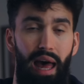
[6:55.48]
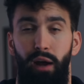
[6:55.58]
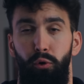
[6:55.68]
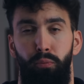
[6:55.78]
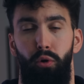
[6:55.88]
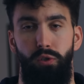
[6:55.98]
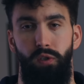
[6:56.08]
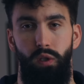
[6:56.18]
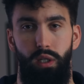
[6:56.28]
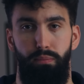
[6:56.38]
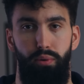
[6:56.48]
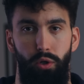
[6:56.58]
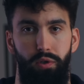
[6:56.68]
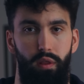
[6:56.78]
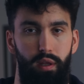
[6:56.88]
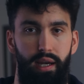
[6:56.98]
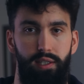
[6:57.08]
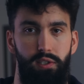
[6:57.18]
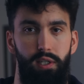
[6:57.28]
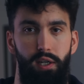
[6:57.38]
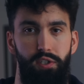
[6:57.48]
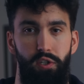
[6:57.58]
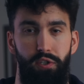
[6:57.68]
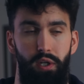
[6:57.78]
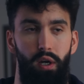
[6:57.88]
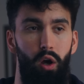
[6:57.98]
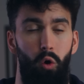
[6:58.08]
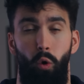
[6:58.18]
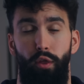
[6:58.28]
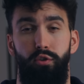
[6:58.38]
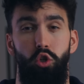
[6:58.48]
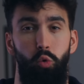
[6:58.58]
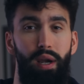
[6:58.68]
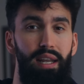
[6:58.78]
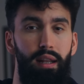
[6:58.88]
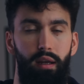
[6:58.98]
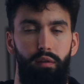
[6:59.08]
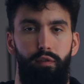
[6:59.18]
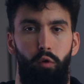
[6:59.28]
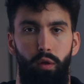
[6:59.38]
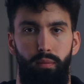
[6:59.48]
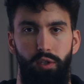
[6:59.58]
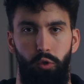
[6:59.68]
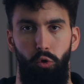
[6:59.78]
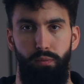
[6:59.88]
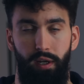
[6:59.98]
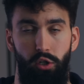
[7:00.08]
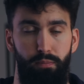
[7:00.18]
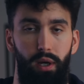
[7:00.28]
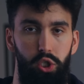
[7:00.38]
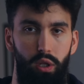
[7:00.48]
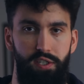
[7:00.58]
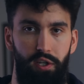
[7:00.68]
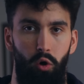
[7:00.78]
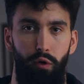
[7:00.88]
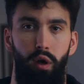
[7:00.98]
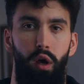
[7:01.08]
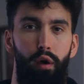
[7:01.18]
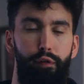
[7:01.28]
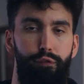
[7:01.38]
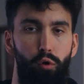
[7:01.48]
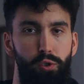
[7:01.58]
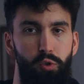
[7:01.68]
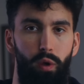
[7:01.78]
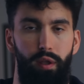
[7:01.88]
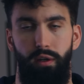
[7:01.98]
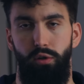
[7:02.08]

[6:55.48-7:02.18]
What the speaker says: I would personally put the exercises or the training for the muscle groups that you're specializing on first within